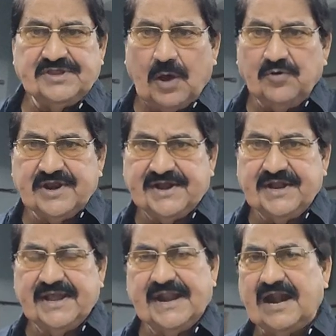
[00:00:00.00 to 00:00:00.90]
without
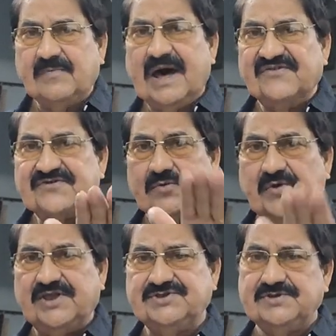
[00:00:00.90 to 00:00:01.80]
getting an advance
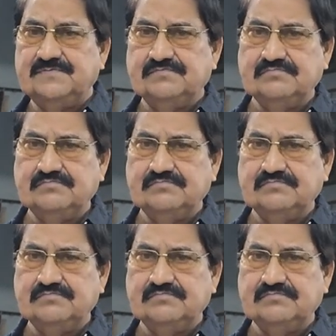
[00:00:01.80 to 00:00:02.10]
or wage.